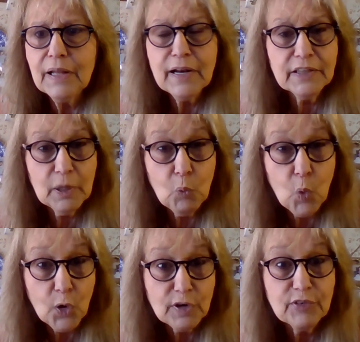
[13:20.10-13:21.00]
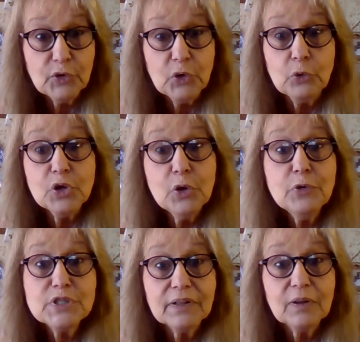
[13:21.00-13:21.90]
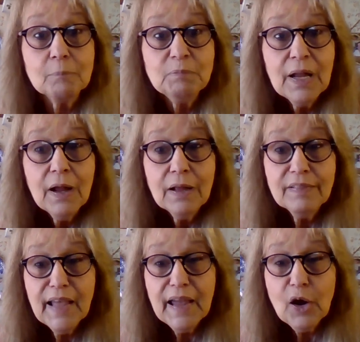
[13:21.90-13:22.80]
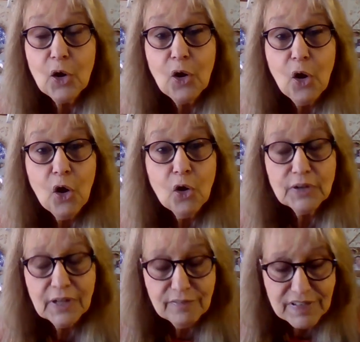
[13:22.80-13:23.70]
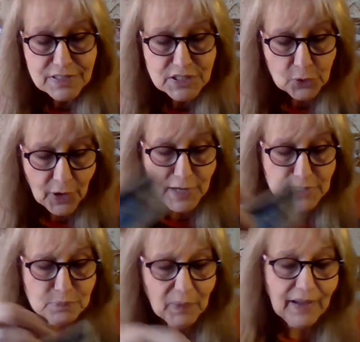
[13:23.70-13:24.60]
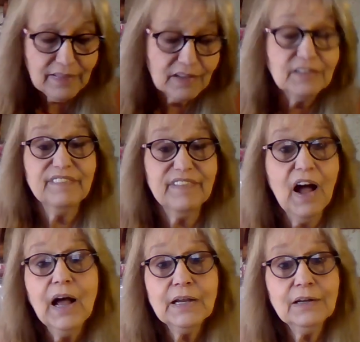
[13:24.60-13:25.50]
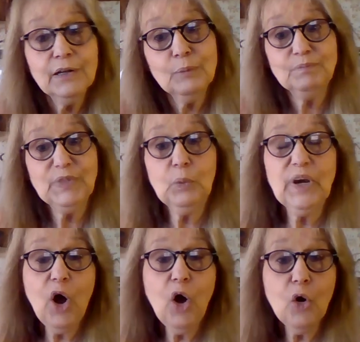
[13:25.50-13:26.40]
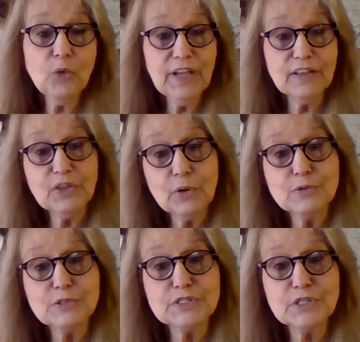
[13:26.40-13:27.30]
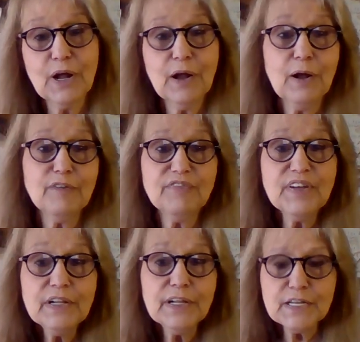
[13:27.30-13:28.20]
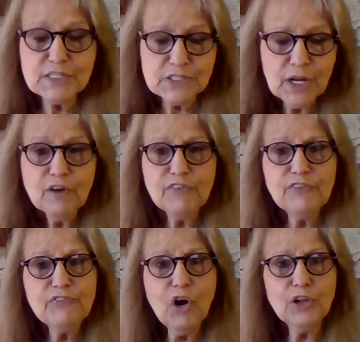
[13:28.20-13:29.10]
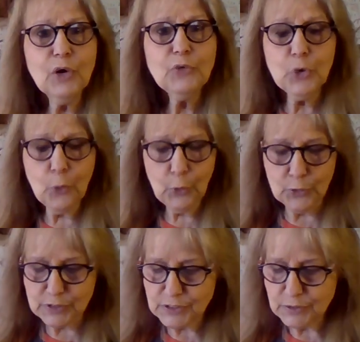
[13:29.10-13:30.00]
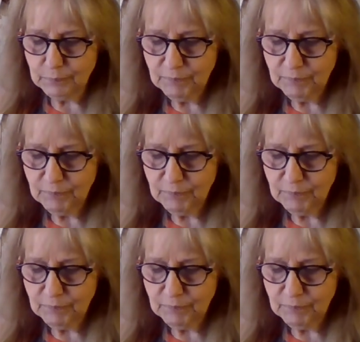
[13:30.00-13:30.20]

letting them work for you, using them. They are all given to us by the divine. We all get those uh, feelings. Follow yours.